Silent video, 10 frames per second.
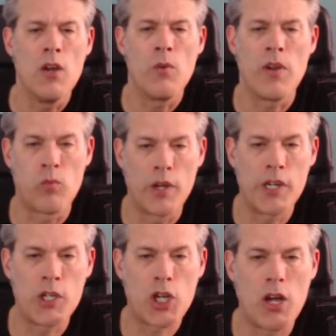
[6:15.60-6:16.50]
We have
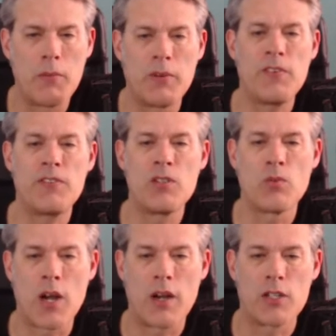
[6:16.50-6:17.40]
100 common, 50
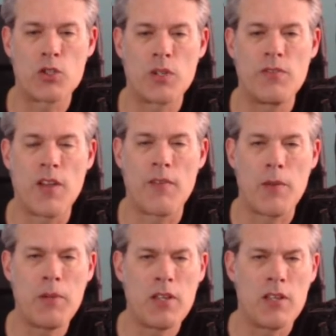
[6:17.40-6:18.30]
rare, and 25
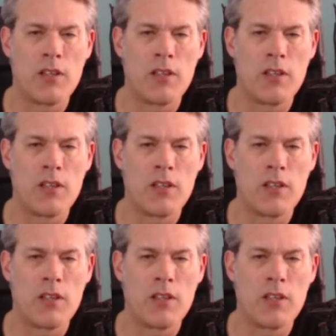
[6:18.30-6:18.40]
epic.